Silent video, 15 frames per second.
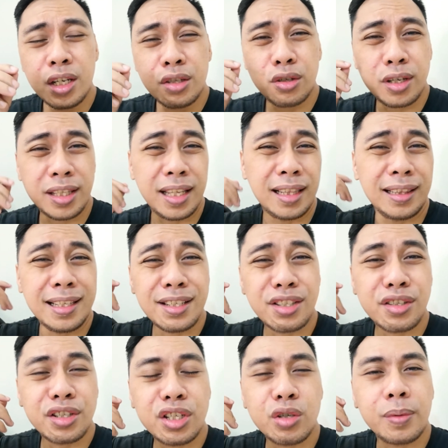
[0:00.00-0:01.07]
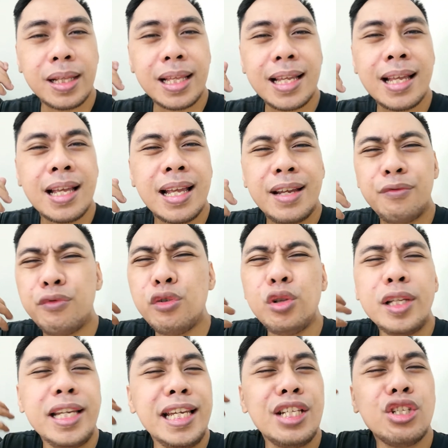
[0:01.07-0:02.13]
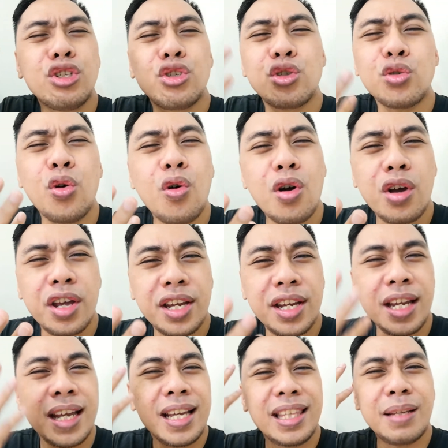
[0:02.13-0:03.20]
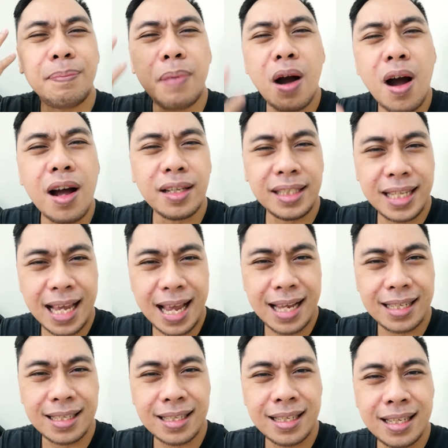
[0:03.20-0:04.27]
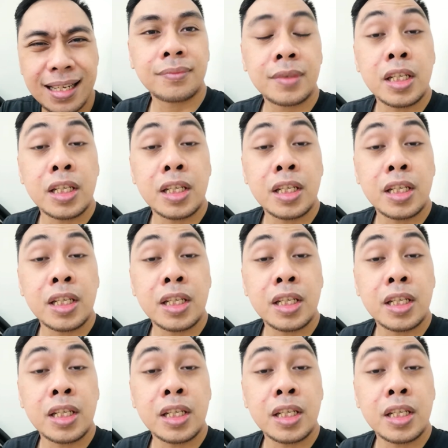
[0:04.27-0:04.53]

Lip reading: so that the listener will fully enjoy the podcast.